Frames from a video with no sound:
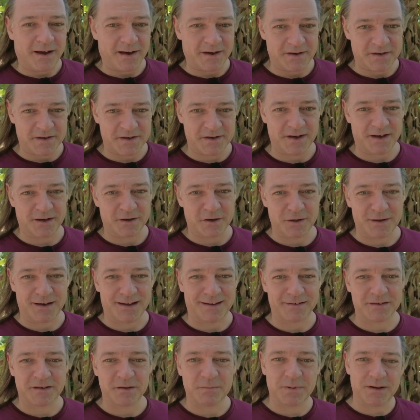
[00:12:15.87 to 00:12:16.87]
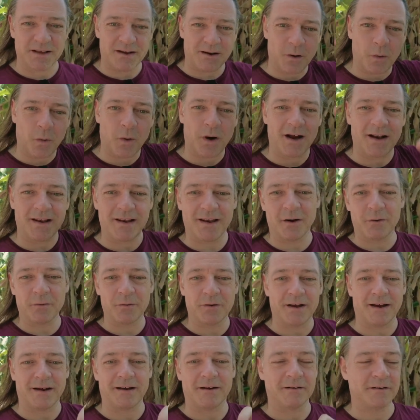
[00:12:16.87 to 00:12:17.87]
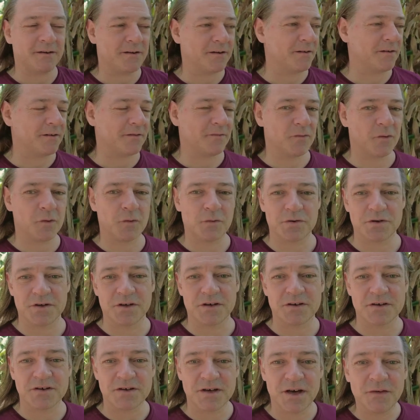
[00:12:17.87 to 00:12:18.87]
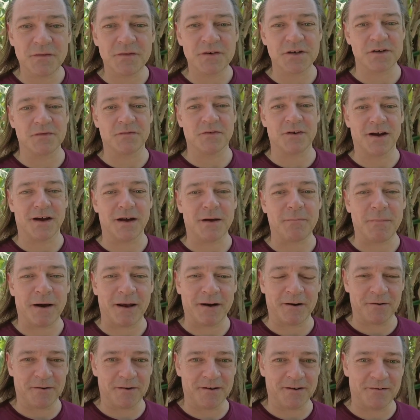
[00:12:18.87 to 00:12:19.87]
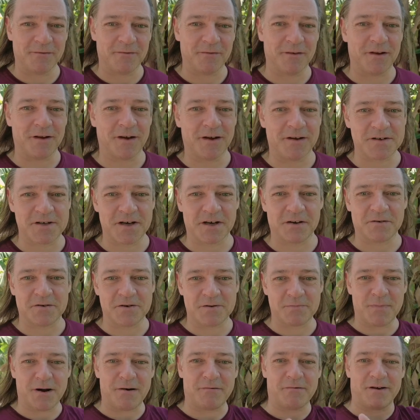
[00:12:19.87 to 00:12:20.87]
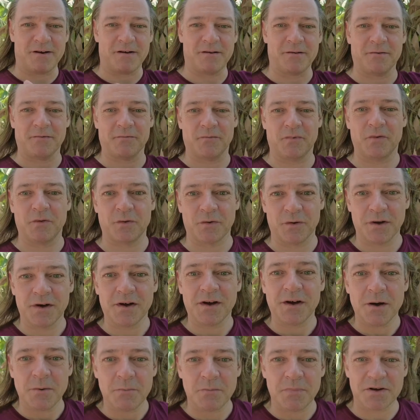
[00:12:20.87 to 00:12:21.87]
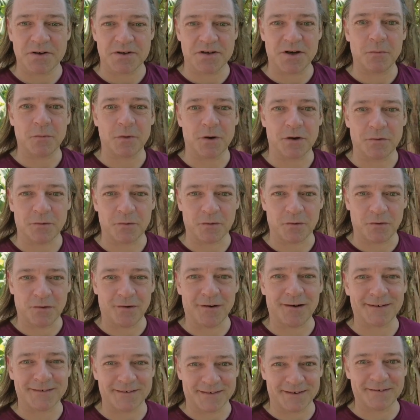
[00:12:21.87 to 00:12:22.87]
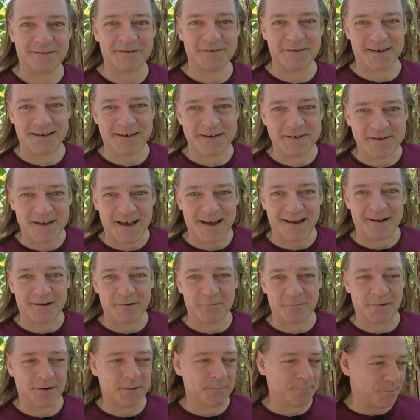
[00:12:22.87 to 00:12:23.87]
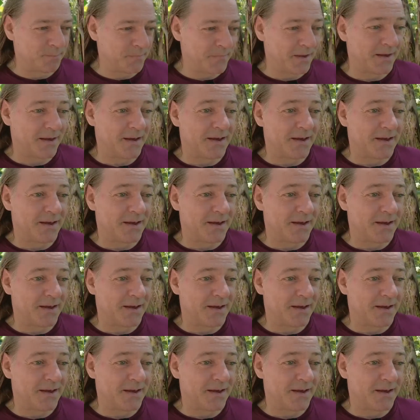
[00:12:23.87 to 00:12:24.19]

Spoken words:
intersectionality, but they're quite low down, and of course conservative gay men like Douglas Murray are persona non grata, so there's that, right?